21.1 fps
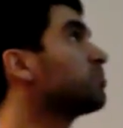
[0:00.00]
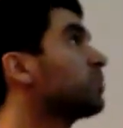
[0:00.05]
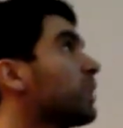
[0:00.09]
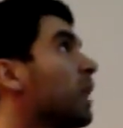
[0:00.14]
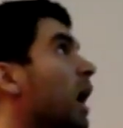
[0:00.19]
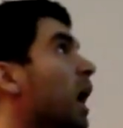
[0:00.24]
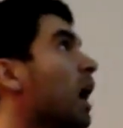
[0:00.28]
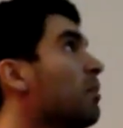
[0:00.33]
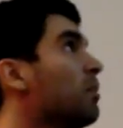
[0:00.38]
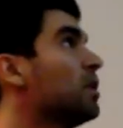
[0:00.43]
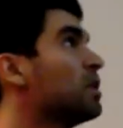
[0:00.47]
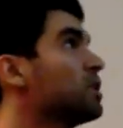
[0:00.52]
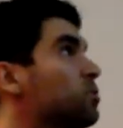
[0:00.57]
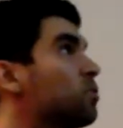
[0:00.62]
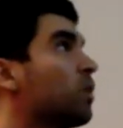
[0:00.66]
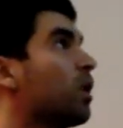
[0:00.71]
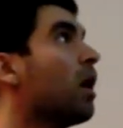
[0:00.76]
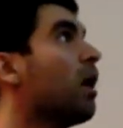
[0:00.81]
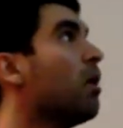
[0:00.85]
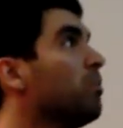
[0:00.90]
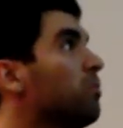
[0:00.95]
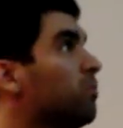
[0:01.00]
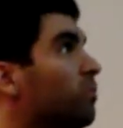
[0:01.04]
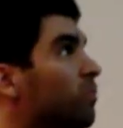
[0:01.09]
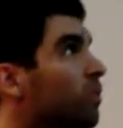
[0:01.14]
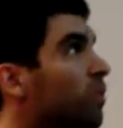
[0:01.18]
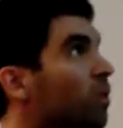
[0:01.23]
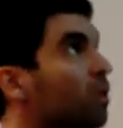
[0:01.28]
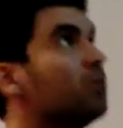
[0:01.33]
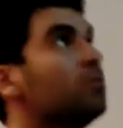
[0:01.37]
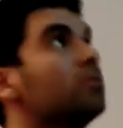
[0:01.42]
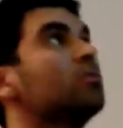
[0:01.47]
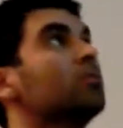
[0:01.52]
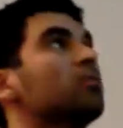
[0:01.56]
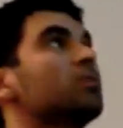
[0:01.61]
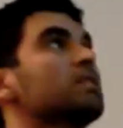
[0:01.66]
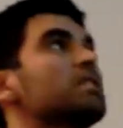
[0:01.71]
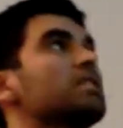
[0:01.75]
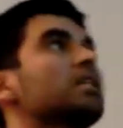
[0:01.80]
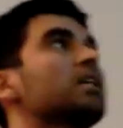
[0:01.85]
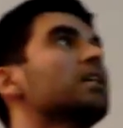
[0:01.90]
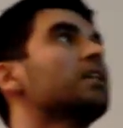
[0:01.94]
Comments were helpful.
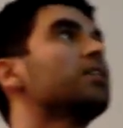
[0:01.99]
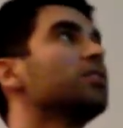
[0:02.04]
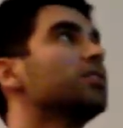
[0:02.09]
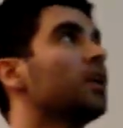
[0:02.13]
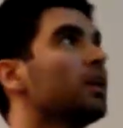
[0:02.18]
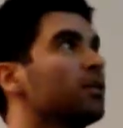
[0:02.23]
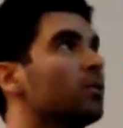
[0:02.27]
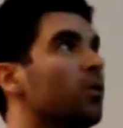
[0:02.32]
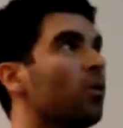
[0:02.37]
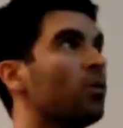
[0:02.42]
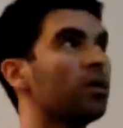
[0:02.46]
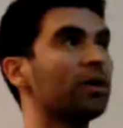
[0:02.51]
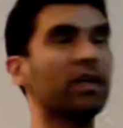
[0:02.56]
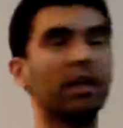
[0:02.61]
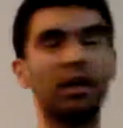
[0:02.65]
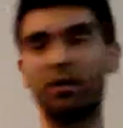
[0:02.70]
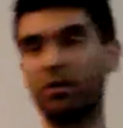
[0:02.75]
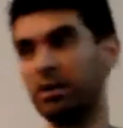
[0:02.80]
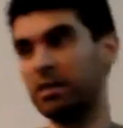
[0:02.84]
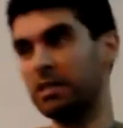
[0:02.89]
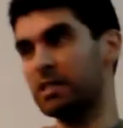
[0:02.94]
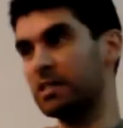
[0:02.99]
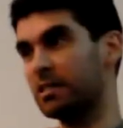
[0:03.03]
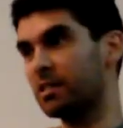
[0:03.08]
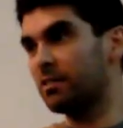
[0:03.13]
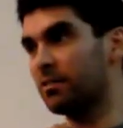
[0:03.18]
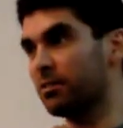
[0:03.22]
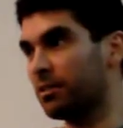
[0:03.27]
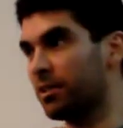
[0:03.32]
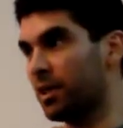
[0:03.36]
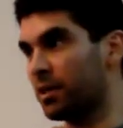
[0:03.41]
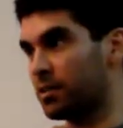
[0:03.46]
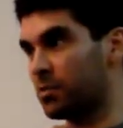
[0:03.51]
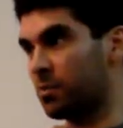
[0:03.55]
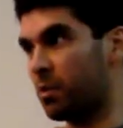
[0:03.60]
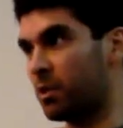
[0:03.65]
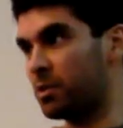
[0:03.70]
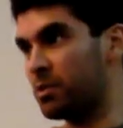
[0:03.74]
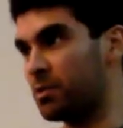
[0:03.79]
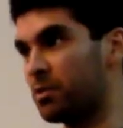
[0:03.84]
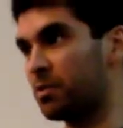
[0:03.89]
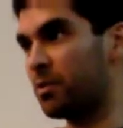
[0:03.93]
Once again, only that green sliver, that's
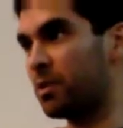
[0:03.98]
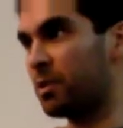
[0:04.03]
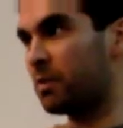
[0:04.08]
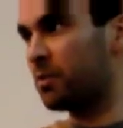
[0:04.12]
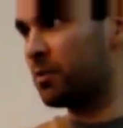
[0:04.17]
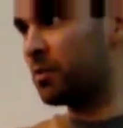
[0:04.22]
one student who